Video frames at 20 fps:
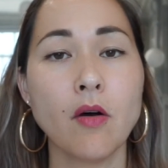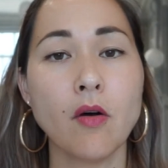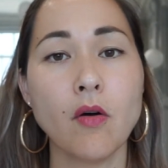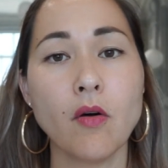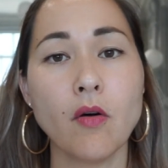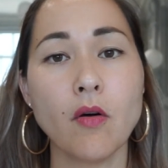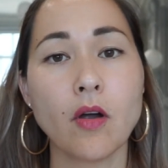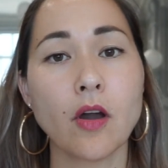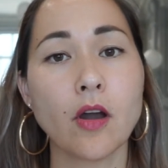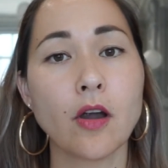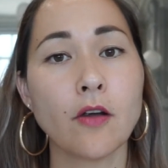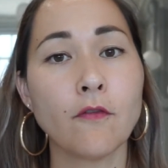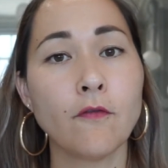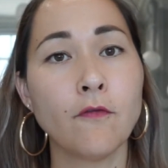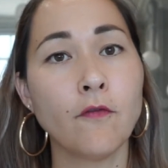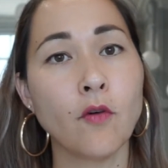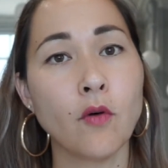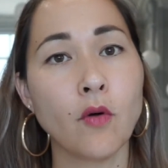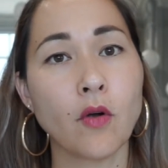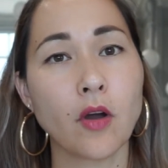Or
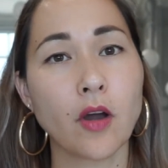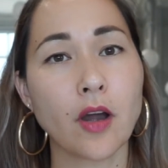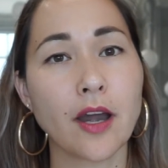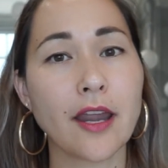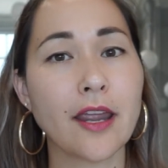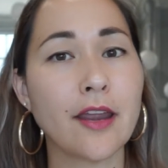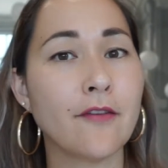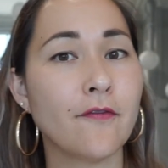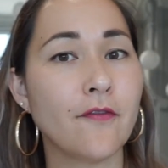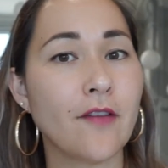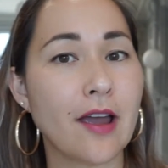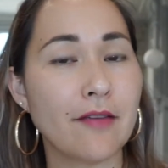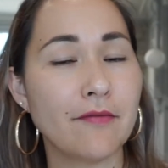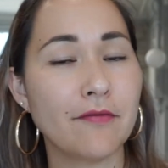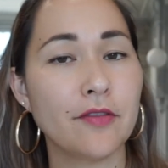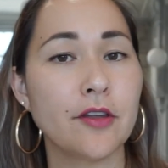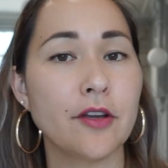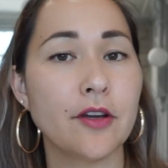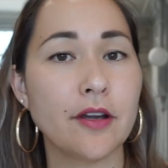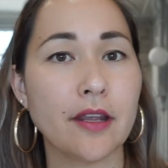4 and
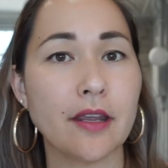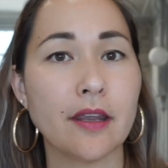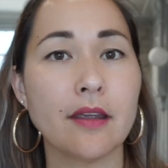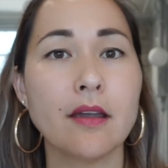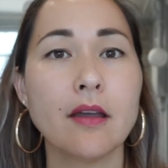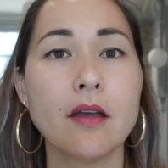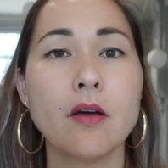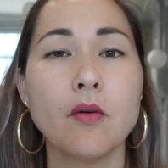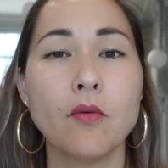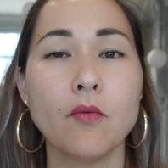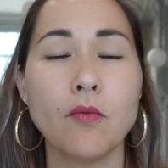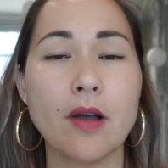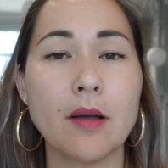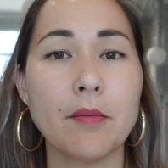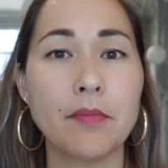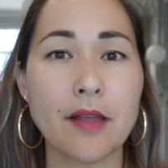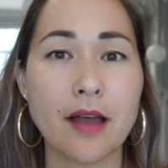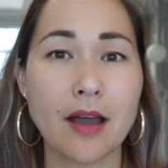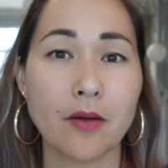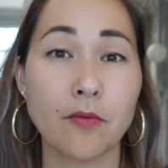5:30,
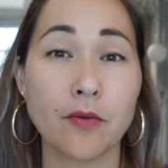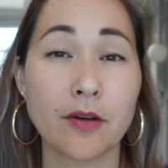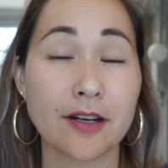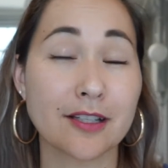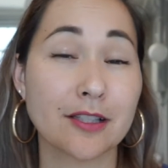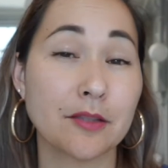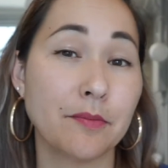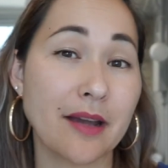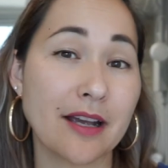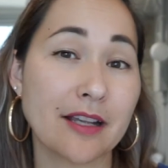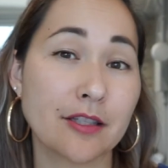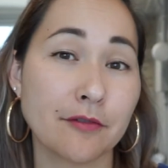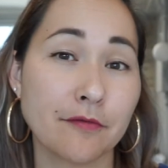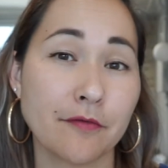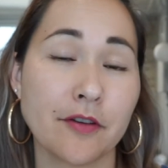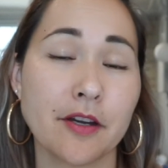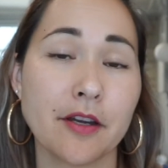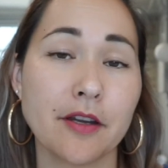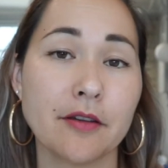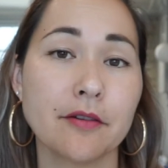what block works best
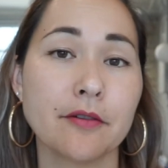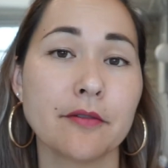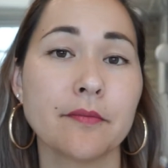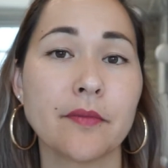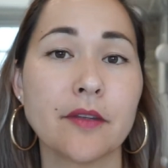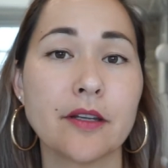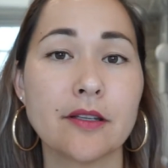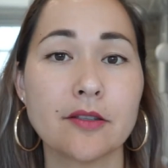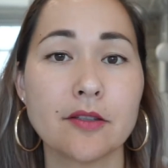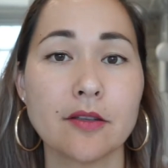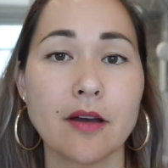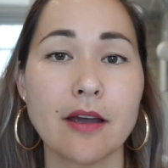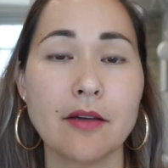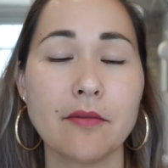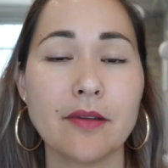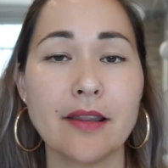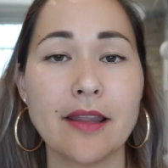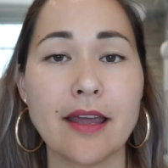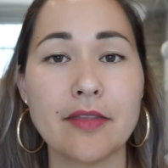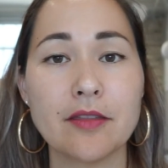for you? And so I
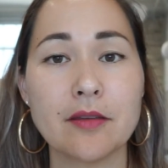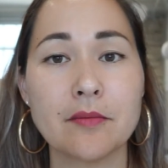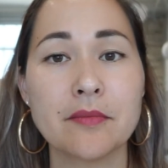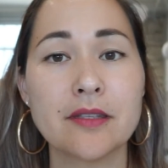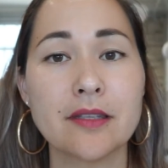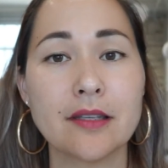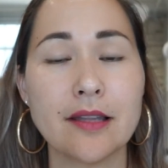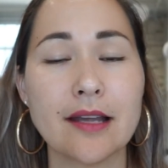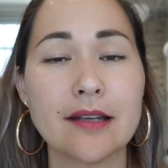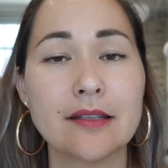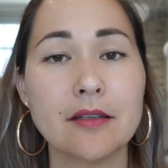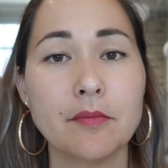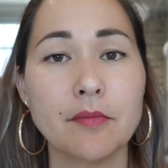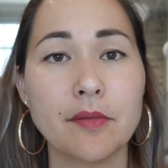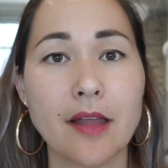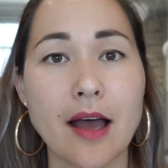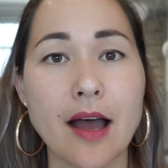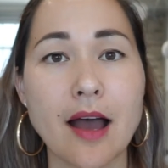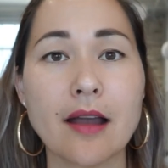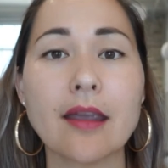would let them select a
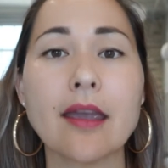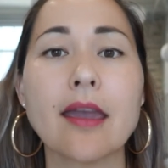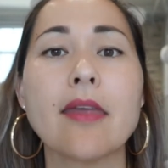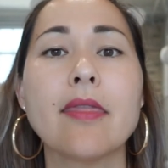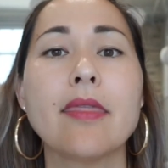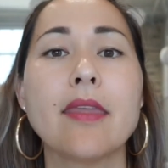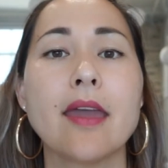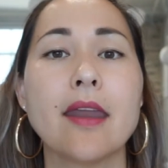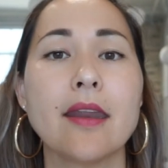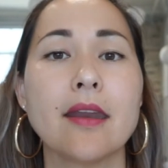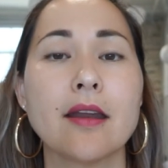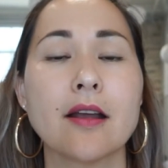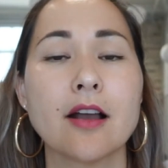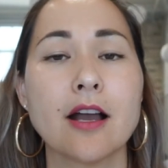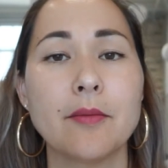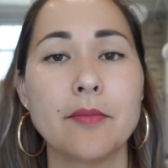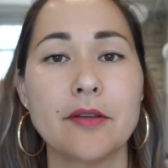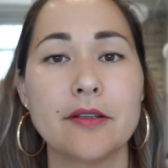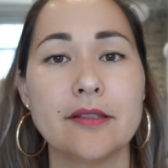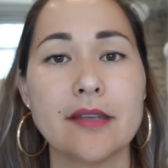block, and then in a
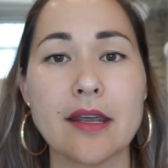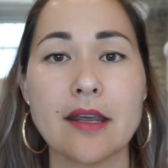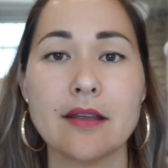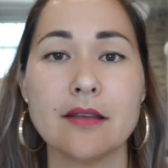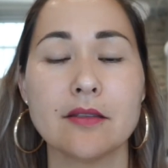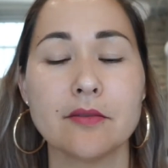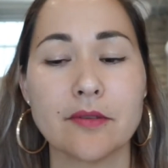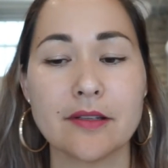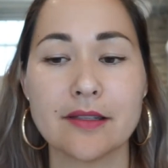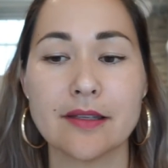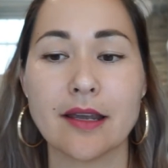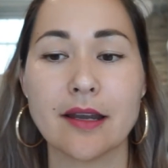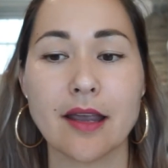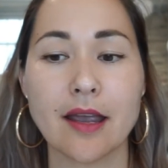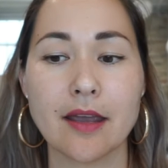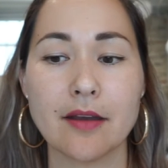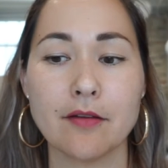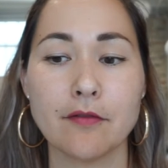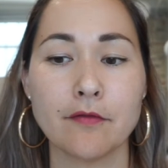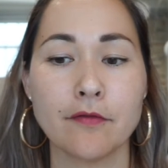couple days, once I
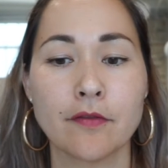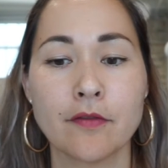kind of